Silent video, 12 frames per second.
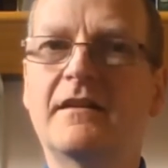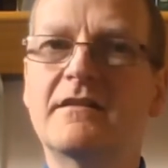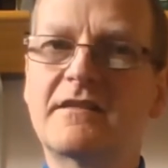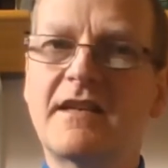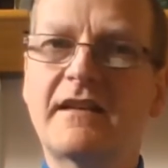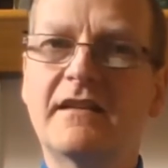
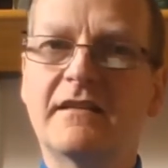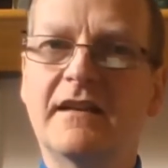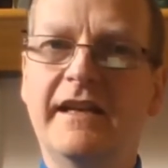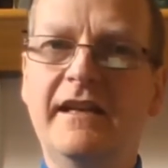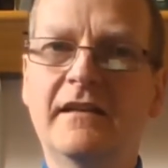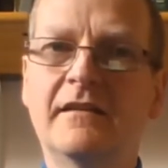
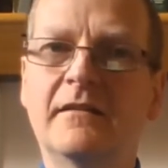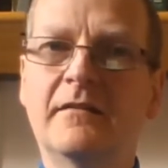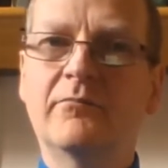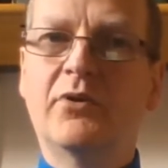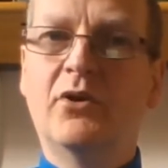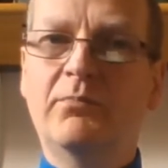Secondly,
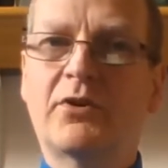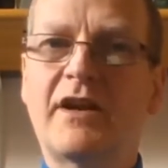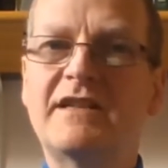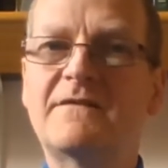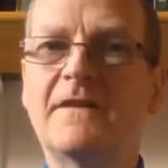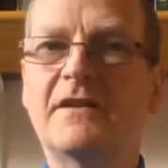Paul
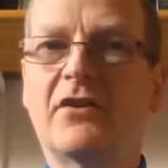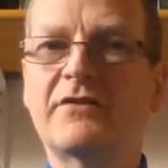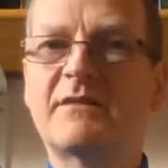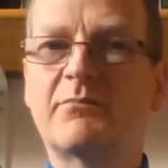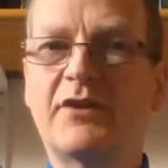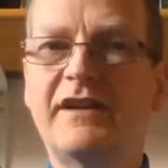prays for God
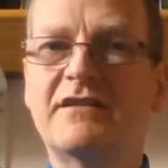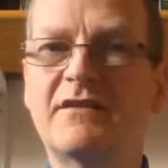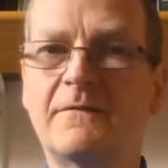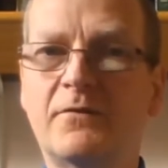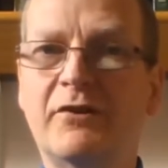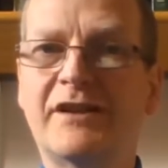to bring to
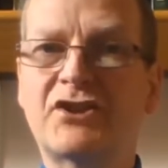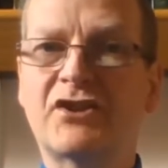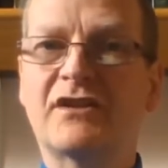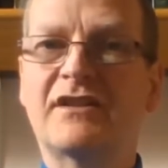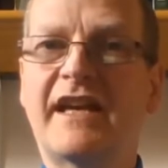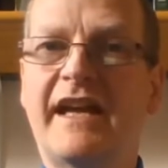
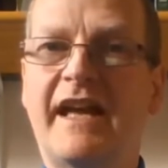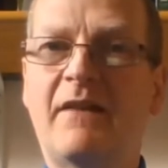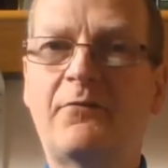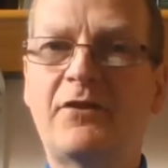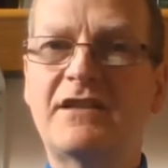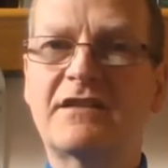fruition their
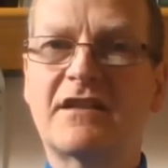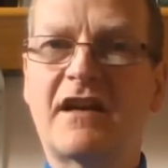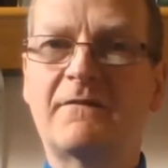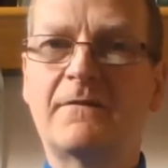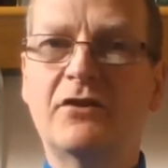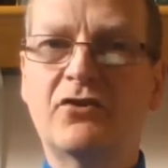every
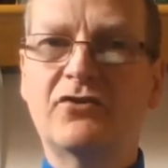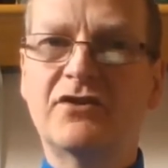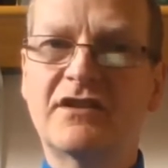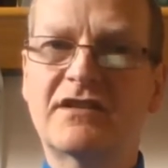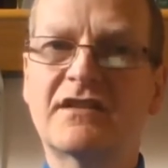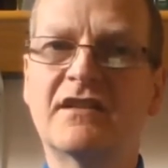desire for
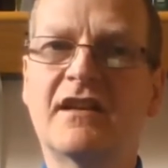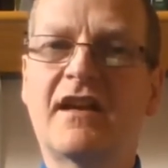goodness